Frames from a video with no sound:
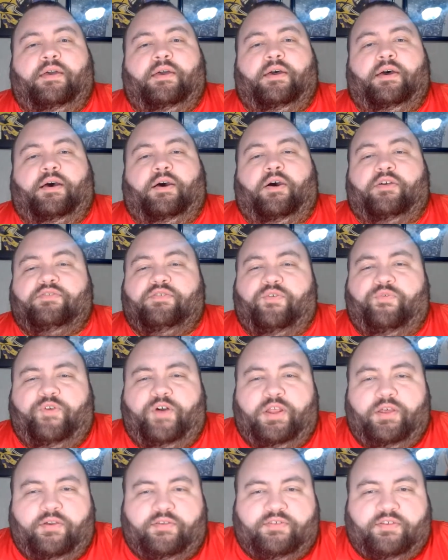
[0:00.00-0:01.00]
Uh, also,
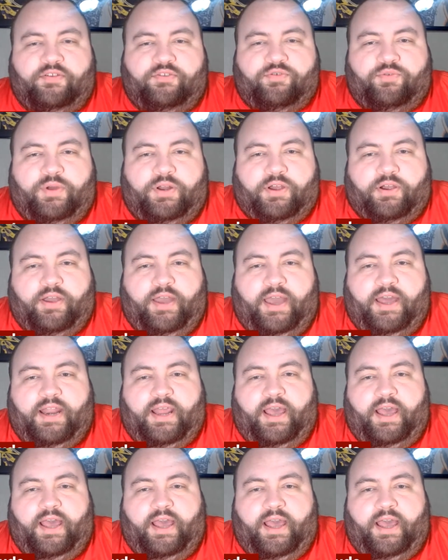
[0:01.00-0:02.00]
follow us on Twitter
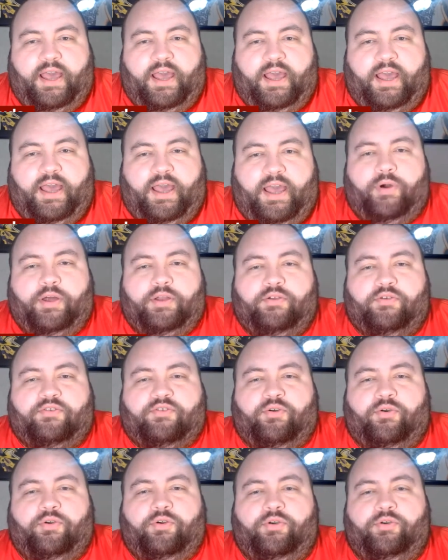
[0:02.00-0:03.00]
at LO
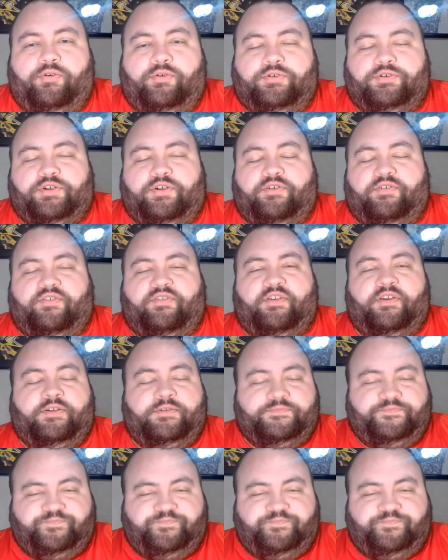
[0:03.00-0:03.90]
underscore Hoosiers